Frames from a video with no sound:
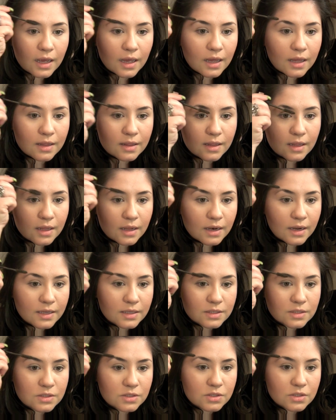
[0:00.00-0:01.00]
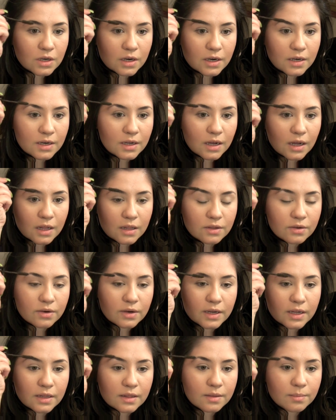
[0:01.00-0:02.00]
and then I start
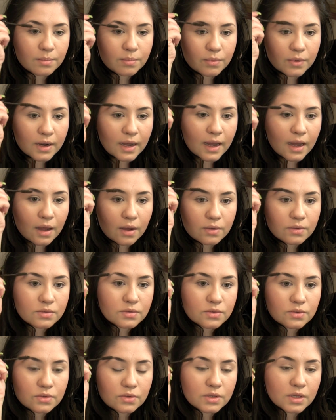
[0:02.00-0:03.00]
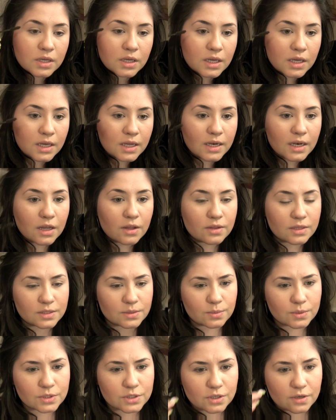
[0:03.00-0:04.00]
coloring the brows. Now
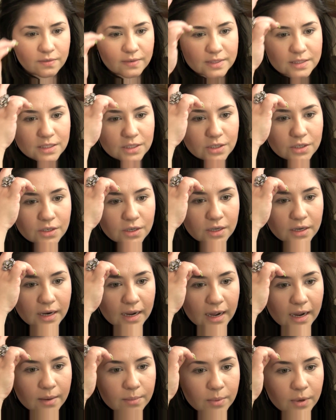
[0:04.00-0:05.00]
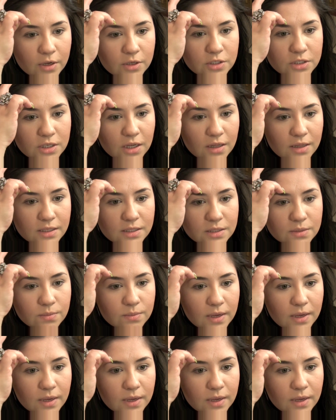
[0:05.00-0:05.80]
this will serve as a good eyebrow gel as